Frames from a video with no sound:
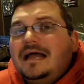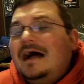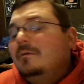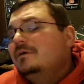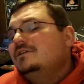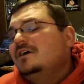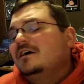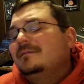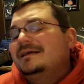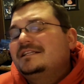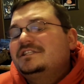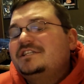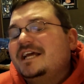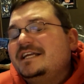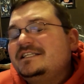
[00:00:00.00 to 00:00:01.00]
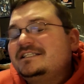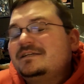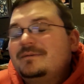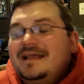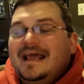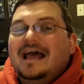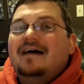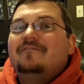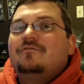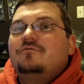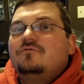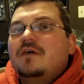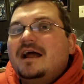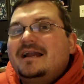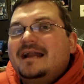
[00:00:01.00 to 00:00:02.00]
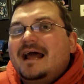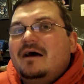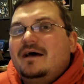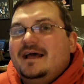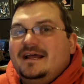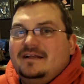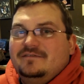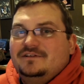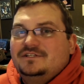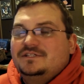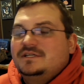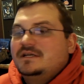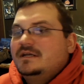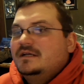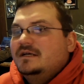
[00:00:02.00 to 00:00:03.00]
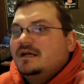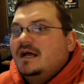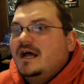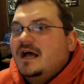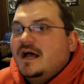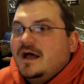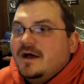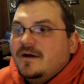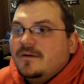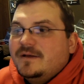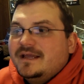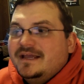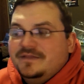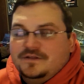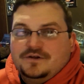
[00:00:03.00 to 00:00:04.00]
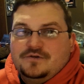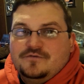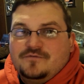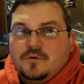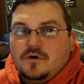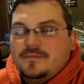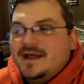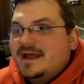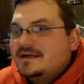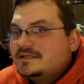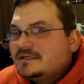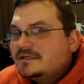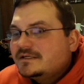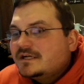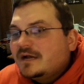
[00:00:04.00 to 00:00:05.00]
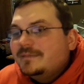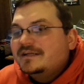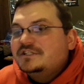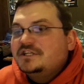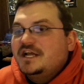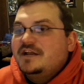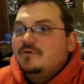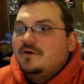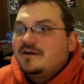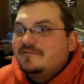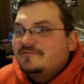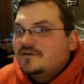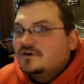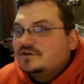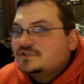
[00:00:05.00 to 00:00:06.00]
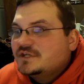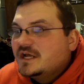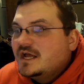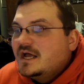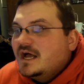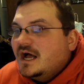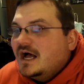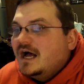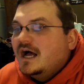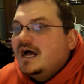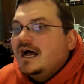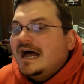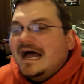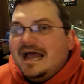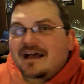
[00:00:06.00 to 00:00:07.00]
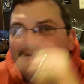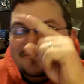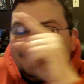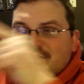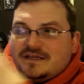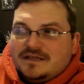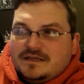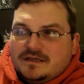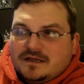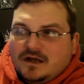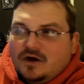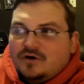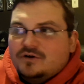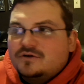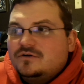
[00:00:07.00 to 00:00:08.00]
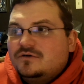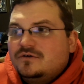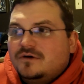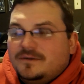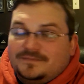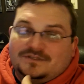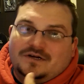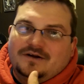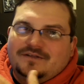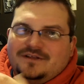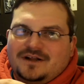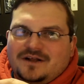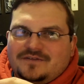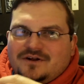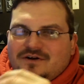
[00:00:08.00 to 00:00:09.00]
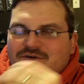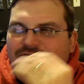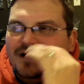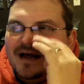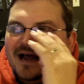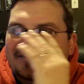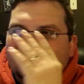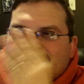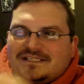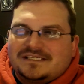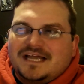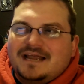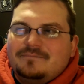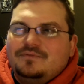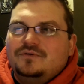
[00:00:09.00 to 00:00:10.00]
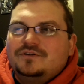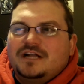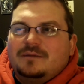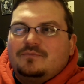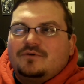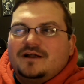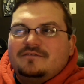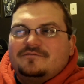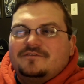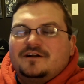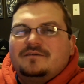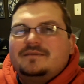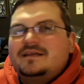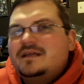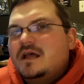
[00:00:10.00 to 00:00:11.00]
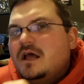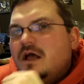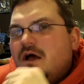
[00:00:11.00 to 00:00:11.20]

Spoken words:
I want to talk about the changes that we have right now ahead of us in the new format coming January 1st. I have the article, not the article, I have the site pulled up right in front of me